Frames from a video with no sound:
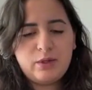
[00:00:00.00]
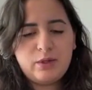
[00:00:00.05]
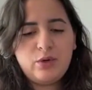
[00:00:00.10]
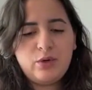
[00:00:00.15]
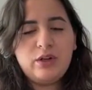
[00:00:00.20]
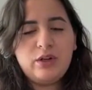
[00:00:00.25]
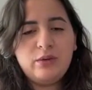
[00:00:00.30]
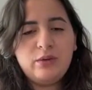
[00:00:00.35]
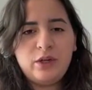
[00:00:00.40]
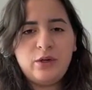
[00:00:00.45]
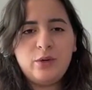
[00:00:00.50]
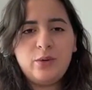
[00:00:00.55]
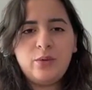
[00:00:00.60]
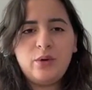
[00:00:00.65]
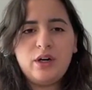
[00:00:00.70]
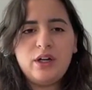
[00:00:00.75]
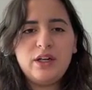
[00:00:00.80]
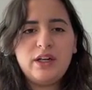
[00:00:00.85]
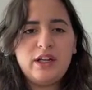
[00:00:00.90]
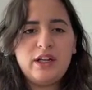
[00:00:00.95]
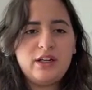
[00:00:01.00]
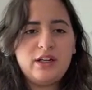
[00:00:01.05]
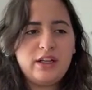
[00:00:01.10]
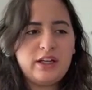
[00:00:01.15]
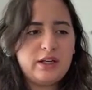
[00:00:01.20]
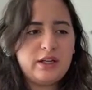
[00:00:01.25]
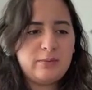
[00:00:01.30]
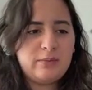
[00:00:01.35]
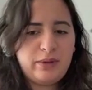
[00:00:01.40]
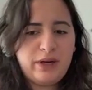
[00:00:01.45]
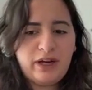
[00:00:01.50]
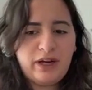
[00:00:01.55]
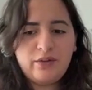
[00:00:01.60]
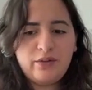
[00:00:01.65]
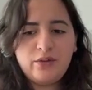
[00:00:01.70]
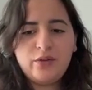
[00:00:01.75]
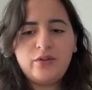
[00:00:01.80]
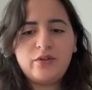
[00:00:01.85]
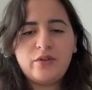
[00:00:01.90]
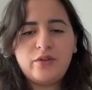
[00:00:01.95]
do a new one and like
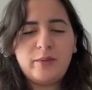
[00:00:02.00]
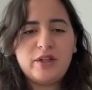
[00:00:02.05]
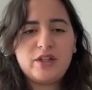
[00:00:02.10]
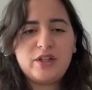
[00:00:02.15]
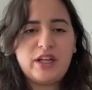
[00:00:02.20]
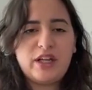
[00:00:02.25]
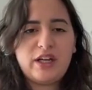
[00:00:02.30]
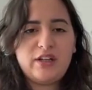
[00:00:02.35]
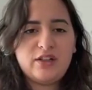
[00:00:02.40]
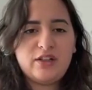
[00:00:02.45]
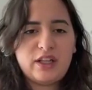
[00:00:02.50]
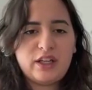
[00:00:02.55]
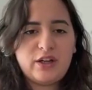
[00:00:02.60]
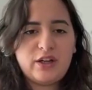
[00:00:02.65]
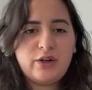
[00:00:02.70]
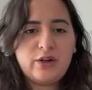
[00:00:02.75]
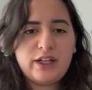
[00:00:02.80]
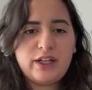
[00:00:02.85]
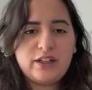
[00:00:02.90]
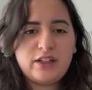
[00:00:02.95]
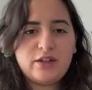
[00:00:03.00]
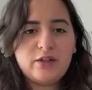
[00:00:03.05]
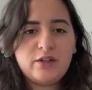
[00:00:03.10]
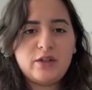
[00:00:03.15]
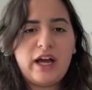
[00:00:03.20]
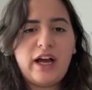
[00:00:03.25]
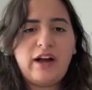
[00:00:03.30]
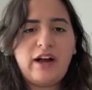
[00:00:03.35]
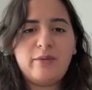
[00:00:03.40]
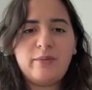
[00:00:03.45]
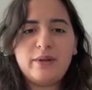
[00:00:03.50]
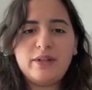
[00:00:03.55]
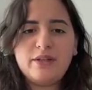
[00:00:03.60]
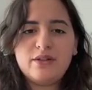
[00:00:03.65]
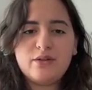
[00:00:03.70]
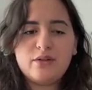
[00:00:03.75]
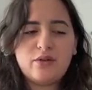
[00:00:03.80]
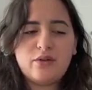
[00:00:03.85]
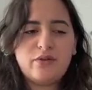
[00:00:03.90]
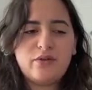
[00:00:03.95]
brand new information that is like collected have
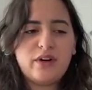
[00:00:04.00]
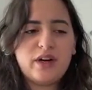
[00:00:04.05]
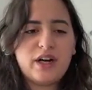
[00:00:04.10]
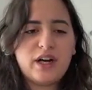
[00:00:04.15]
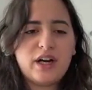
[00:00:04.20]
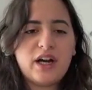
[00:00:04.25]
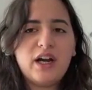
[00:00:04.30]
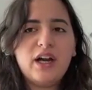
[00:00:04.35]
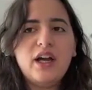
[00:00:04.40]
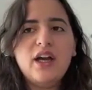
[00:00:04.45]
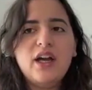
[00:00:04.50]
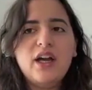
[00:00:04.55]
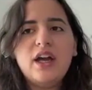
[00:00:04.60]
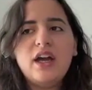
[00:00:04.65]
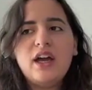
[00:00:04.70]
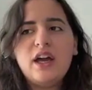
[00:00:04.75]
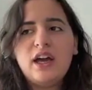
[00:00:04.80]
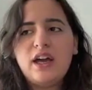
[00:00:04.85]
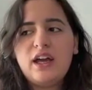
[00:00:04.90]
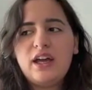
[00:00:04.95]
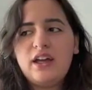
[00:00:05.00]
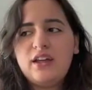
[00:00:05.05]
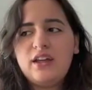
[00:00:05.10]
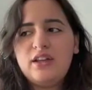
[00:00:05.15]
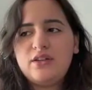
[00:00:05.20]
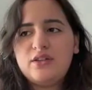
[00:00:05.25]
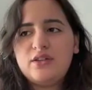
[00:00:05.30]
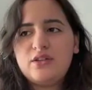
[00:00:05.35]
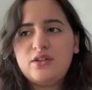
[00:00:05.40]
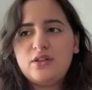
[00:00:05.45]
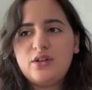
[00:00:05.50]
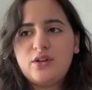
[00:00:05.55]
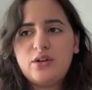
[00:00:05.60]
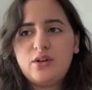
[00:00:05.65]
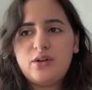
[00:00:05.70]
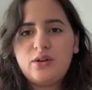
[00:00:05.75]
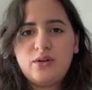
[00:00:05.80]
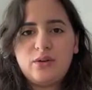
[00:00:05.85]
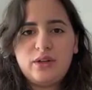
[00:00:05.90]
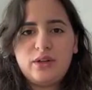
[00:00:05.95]
been so far, and
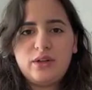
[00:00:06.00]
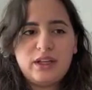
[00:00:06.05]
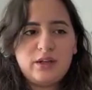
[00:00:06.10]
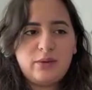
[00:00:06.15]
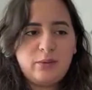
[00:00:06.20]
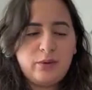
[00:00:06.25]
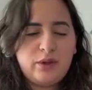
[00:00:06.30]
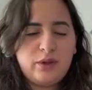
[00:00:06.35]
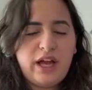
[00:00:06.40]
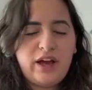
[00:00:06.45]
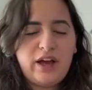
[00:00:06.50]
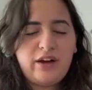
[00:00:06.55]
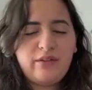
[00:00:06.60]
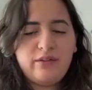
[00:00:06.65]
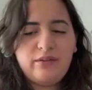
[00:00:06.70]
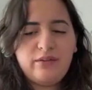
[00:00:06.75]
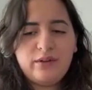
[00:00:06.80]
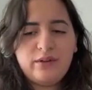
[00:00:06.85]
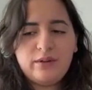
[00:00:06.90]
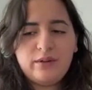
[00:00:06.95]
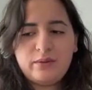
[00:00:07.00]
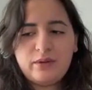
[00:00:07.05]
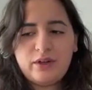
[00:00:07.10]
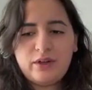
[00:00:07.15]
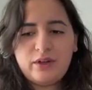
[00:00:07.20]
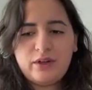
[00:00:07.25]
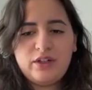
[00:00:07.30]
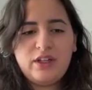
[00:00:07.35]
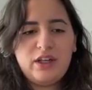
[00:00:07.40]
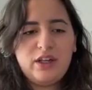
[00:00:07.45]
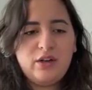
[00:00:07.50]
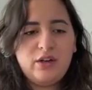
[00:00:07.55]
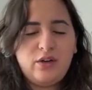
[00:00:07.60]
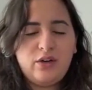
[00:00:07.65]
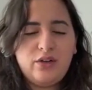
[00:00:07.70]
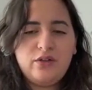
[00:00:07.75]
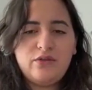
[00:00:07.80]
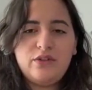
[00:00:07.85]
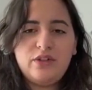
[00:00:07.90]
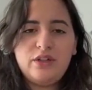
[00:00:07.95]
so it will have contain
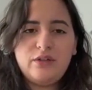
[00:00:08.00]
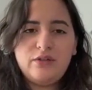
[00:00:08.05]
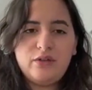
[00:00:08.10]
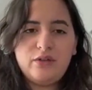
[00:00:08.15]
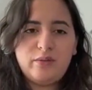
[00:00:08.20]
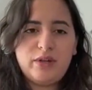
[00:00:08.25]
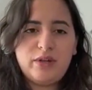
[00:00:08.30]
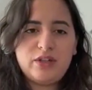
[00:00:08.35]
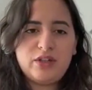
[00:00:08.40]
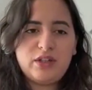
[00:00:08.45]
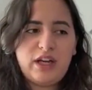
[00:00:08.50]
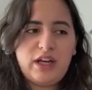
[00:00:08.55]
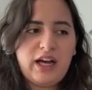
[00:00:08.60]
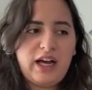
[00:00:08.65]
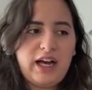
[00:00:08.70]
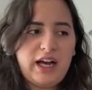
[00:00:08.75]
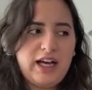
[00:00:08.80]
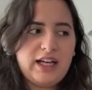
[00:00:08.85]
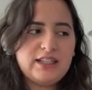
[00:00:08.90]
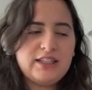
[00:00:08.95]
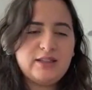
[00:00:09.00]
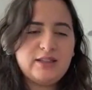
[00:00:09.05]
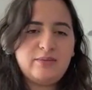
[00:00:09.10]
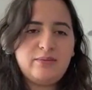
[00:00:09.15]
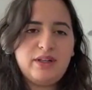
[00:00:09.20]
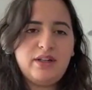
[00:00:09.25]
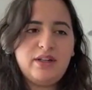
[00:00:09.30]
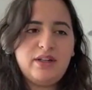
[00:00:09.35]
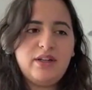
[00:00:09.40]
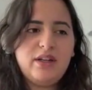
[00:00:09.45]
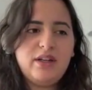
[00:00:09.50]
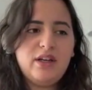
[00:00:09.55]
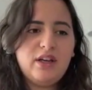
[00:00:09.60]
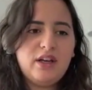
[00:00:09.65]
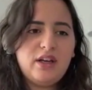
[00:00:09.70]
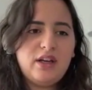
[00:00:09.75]
all of the information that has been